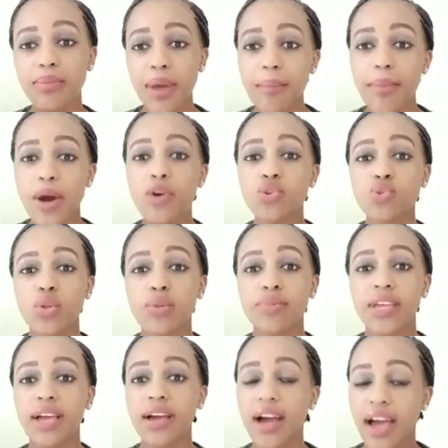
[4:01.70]
amount will
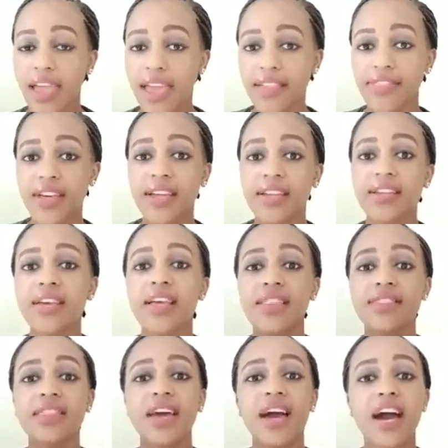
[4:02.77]
be higher than
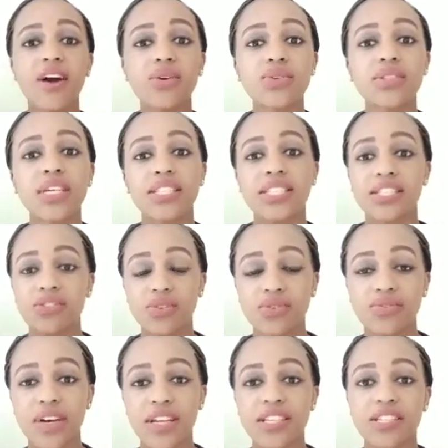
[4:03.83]
the house that is not
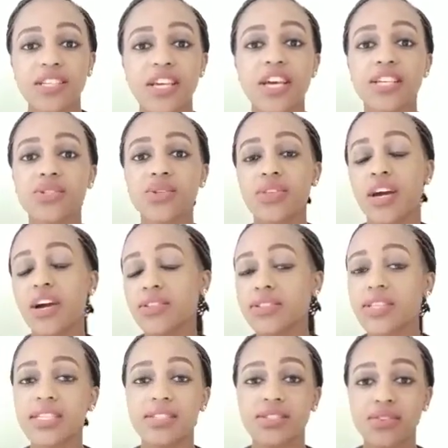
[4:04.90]
furnished. So the house
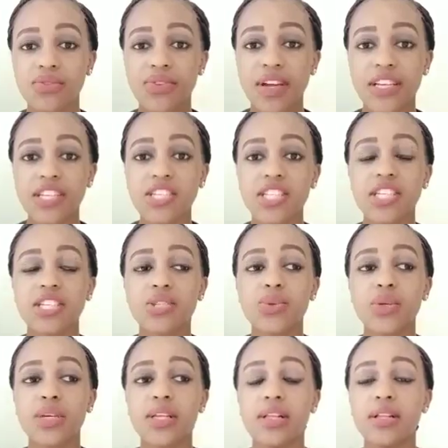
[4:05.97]
that is not furnished, it
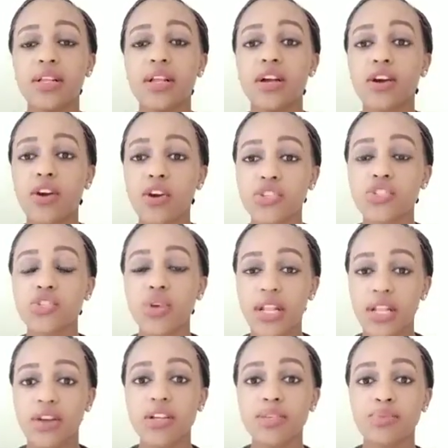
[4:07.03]
will cost you
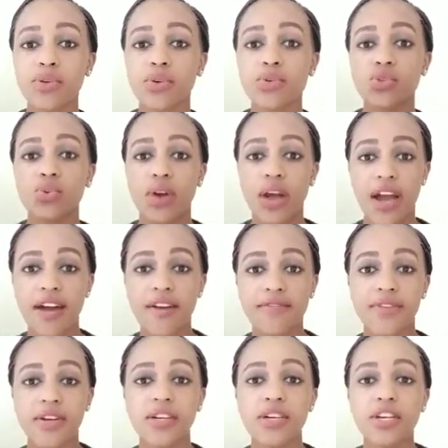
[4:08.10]
a lot because you
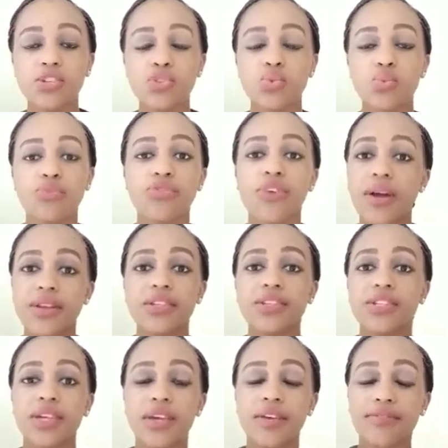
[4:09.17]
have to
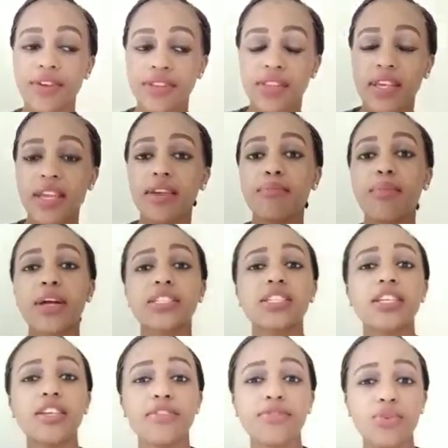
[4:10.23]
furnish everything. But
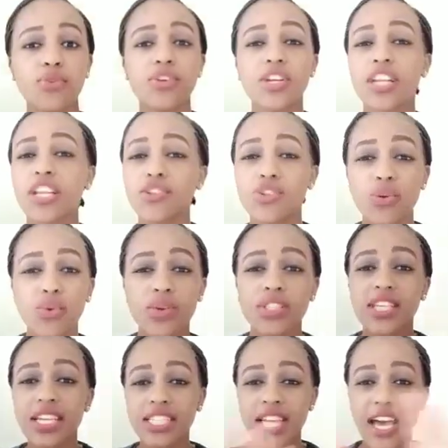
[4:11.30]
if you really don't want
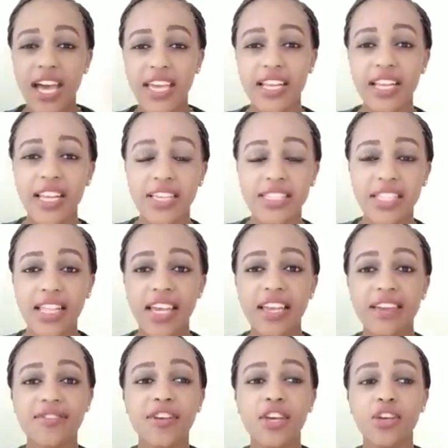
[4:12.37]
that high class
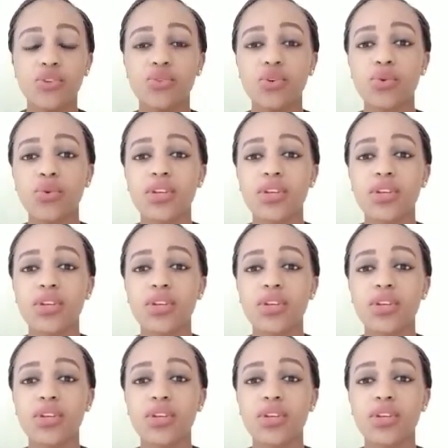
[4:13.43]
life, you